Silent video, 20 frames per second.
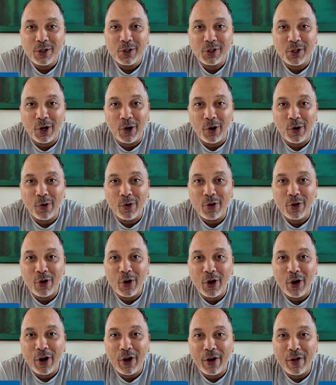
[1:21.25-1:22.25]
So
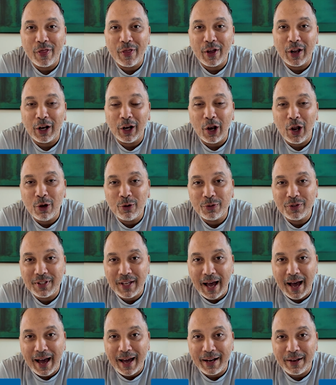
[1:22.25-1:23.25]
on the low
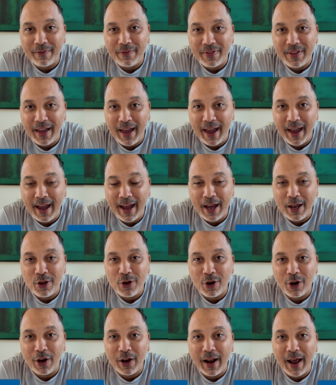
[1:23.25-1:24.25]
side of the
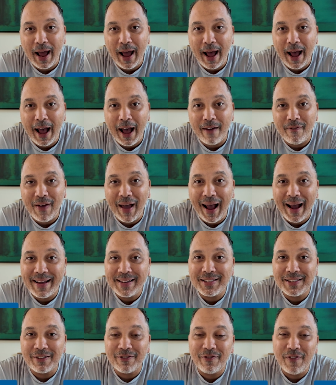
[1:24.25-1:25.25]
hand, you're going to have
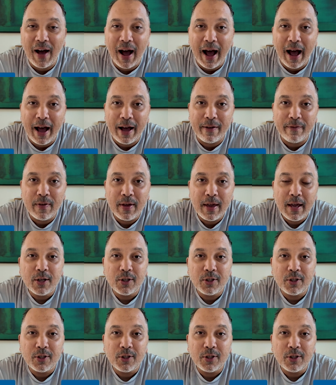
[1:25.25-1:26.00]
Ace to 5.